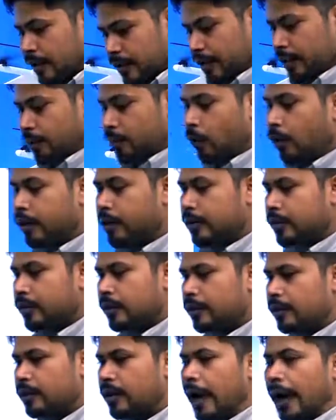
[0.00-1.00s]
ki what
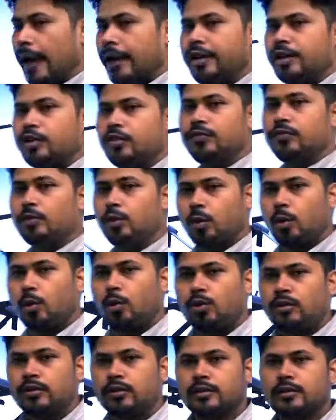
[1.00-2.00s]
kind of
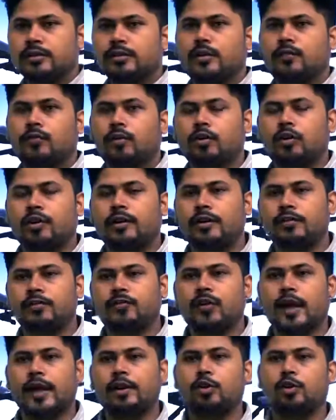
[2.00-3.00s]
drone or what kind of
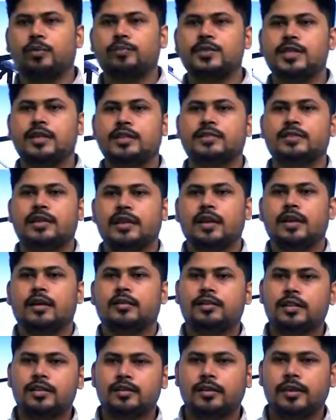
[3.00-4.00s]
flying objects
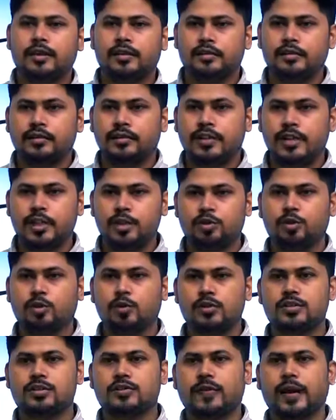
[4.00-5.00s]
does these
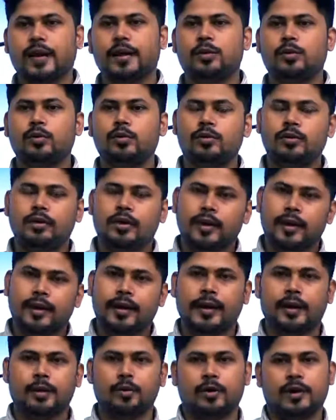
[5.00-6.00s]
rules try to
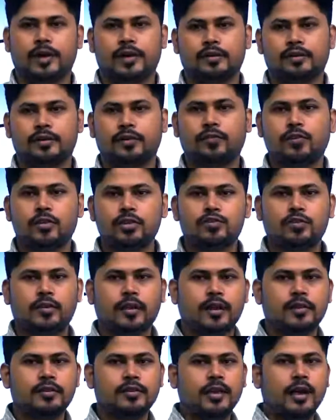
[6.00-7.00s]
regulate. The first
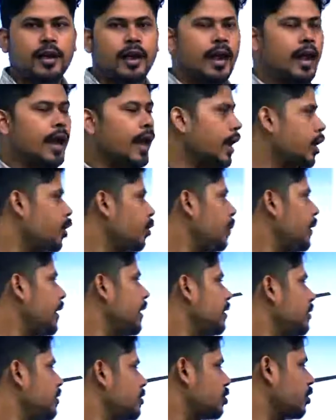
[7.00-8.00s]
one is
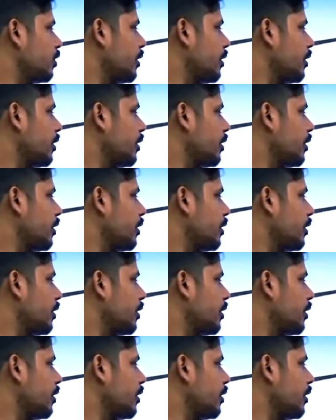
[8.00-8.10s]
aeroplane,